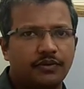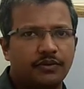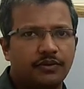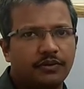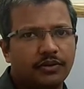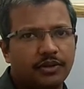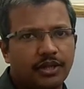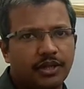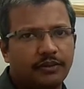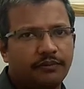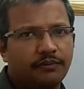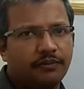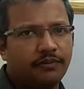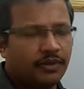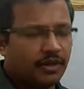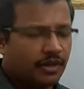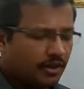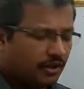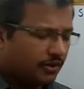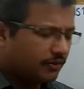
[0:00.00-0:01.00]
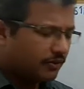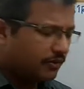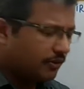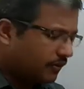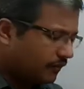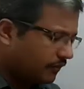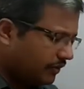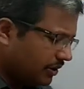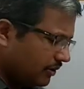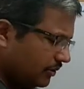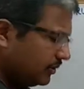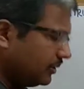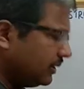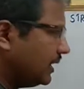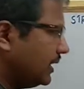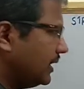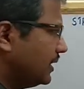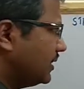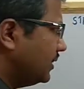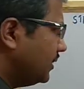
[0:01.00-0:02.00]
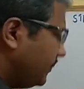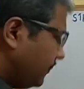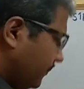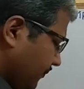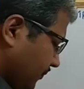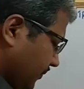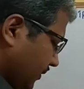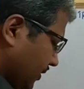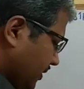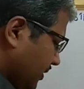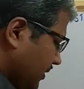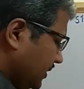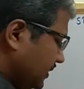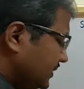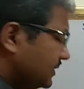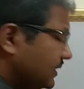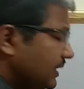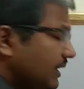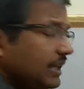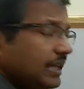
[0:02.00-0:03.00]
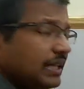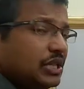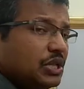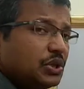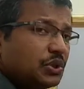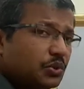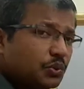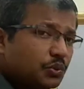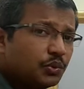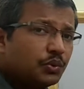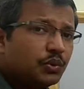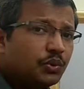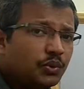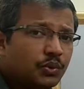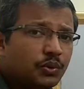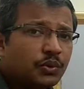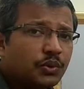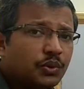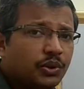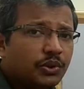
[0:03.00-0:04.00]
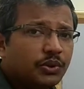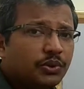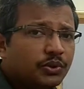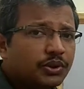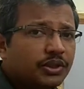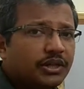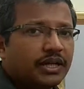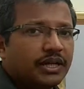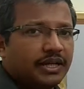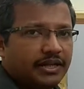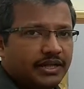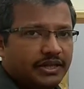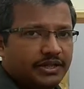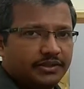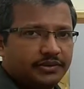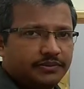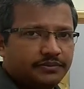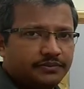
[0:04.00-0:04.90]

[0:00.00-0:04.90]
Okay, so we know that it is 2 nucleotide.